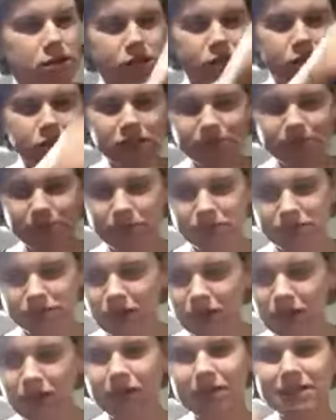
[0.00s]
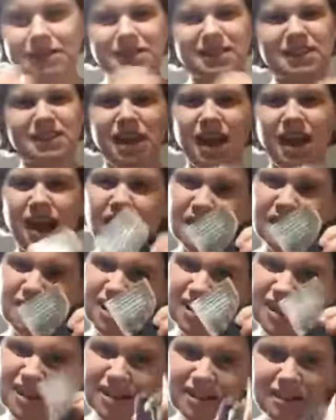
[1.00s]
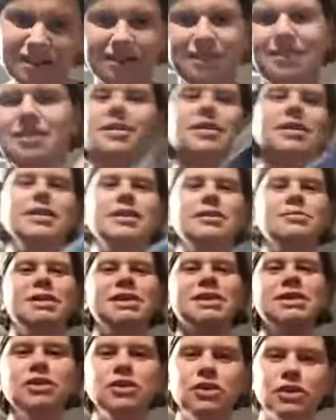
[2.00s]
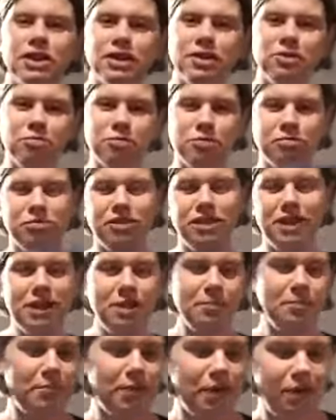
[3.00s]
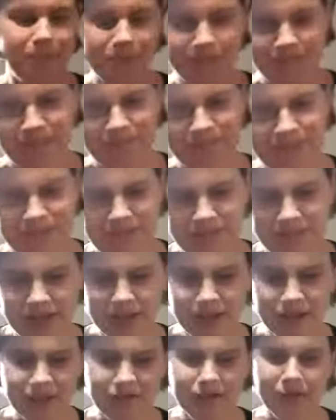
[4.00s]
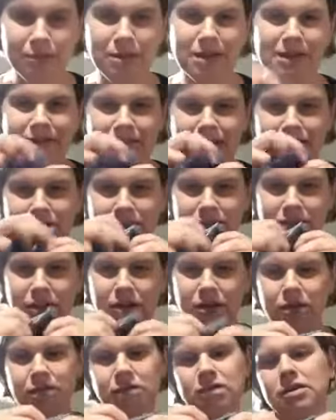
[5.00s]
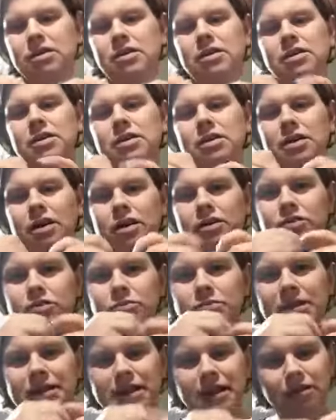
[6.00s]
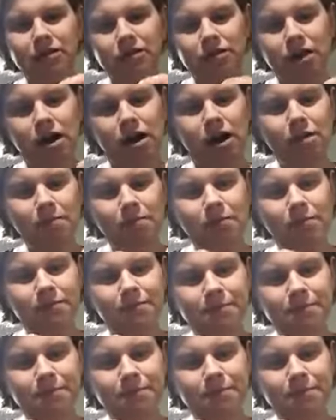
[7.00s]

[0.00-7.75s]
Just because it hides the tag, it makes it look a little bit pretty, but it doesn't really matter. So I normally gather it up